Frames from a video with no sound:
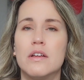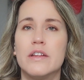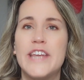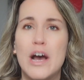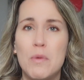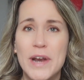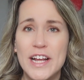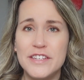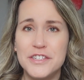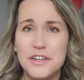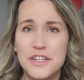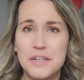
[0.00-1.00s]
Now, when I
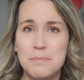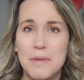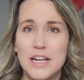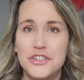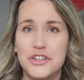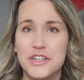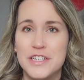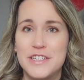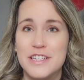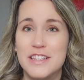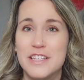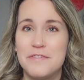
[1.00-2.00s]
started my journey
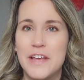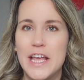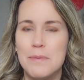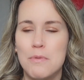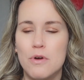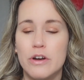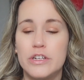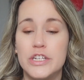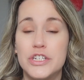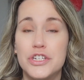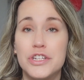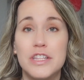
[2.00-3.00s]
to live a more
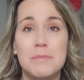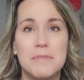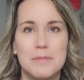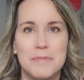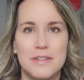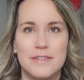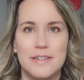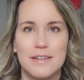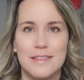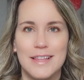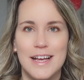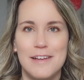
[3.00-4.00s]
digitally
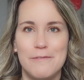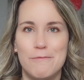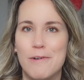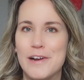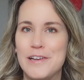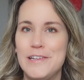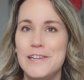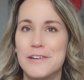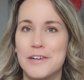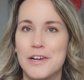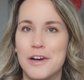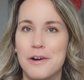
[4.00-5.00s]
minimalistic life 1 year
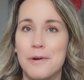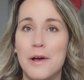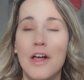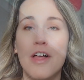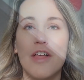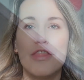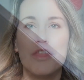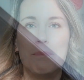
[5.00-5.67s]
ago, the